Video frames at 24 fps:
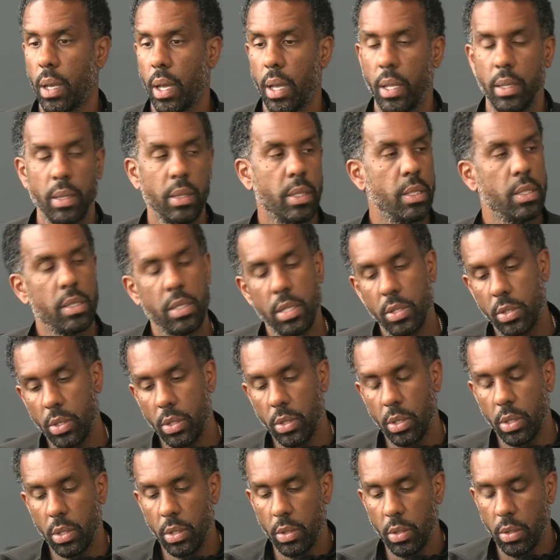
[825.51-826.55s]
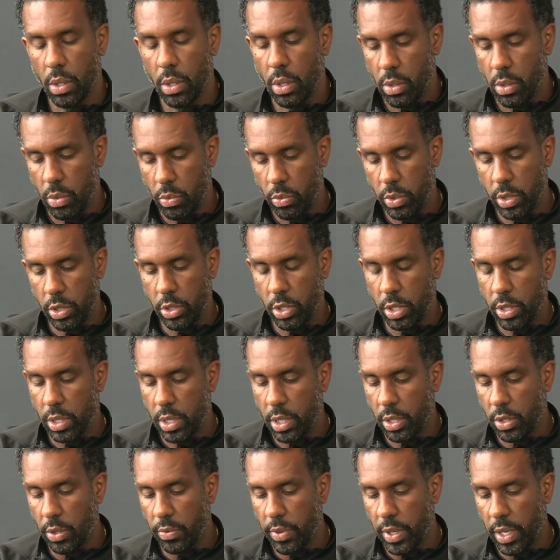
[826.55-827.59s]
And this is we just
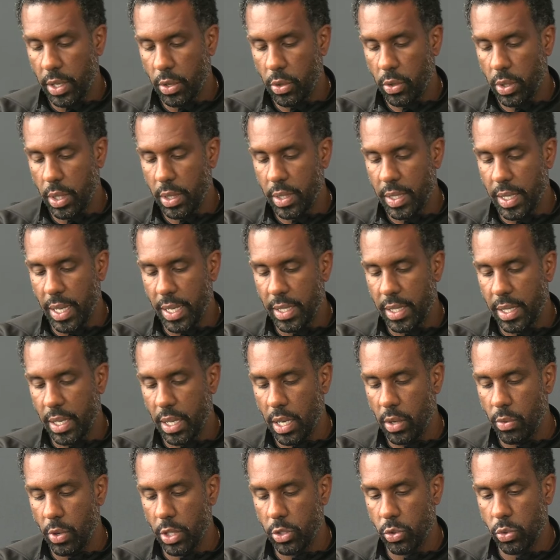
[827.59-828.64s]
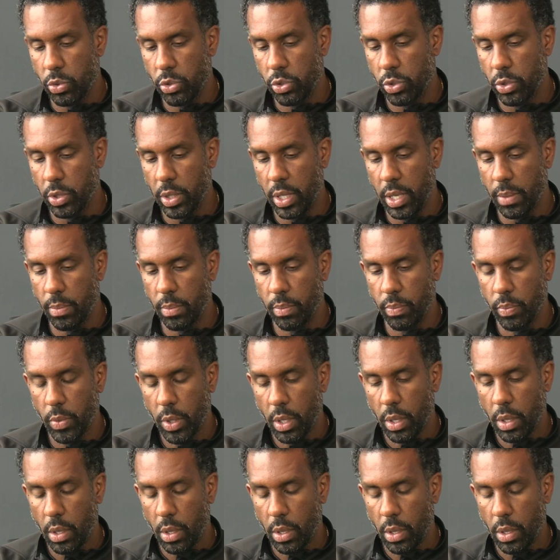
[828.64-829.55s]
did a video, and the idea was to show them